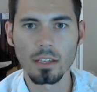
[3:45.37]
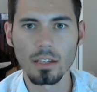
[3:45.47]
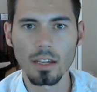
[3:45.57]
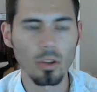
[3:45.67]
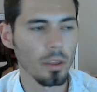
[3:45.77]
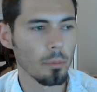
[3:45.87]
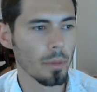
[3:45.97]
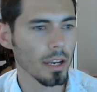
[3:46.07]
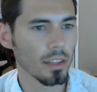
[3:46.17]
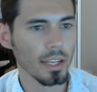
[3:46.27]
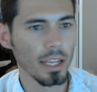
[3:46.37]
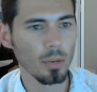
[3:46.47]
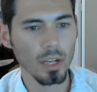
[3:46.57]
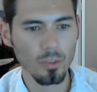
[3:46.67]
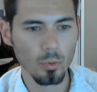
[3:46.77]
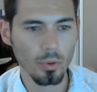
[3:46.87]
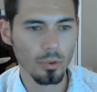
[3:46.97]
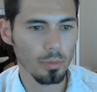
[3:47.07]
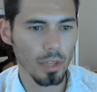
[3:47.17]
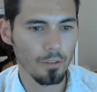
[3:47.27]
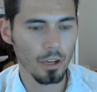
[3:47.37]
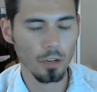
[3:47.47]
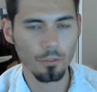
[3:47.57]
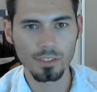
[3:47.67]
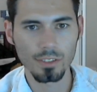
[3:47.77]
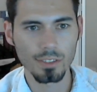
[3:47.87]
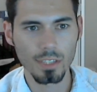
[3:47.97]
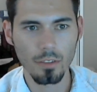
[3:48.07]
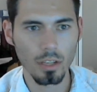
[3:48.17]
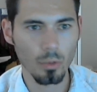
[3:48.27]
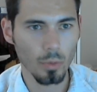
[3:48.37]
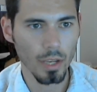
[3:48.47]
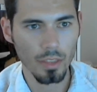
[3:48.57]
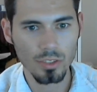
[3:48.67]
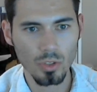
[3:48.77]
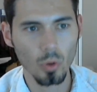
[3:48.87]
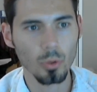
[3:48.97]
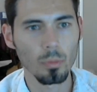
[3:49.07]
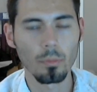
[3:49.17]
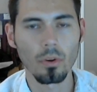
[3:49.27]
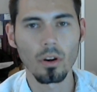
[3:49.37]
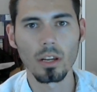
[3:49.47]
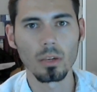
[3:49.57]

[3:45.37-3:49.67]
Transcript: I know that back in the day, whenever we were playing Final Fantasy VII and we had this ultimate party,